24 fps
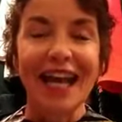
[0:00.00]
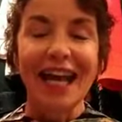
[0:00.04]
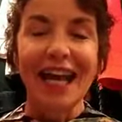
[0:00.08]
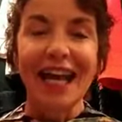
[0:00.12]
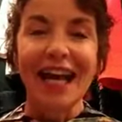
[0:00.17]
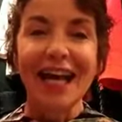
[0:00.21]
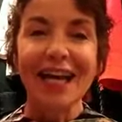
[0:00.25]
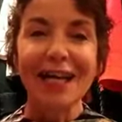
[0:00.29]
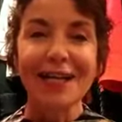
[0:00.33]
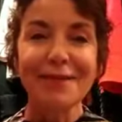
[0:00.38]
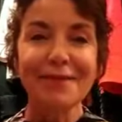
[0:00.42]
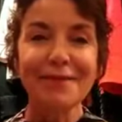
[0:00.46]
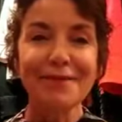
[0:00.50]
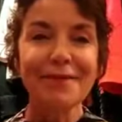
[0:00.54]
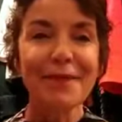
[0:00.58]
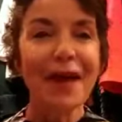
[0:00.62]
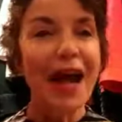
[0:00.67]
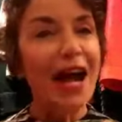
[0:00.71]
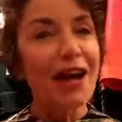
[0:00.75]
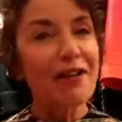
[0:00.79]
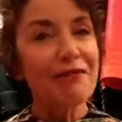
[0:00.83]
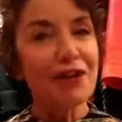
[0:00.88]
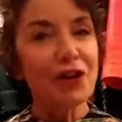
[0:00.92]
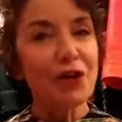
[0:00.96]
I
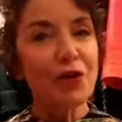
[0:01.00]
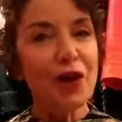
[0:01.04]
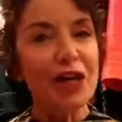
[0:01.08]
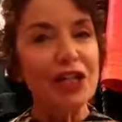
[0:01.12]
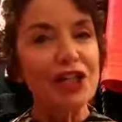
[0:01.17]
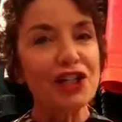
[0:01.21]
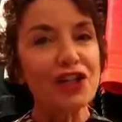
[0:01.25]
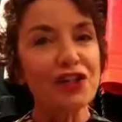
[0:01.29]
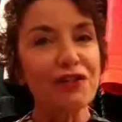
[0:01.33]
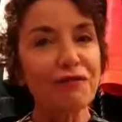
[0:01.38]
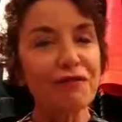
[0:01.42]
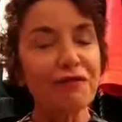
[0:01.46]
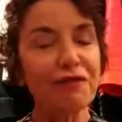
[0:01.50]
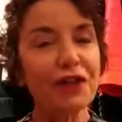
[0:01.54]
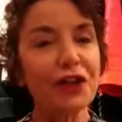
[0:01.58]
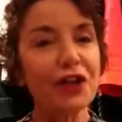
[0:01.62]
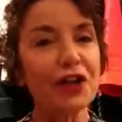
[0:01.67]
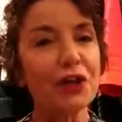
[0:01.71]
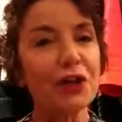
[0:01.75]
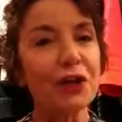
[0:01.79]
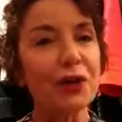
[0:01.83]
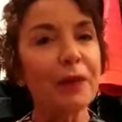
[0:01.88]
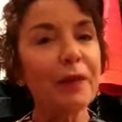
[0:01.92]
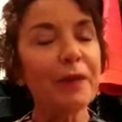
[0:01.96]
have a question for
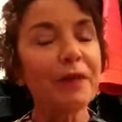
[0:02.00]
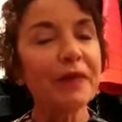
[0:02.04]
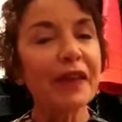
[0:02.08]
you.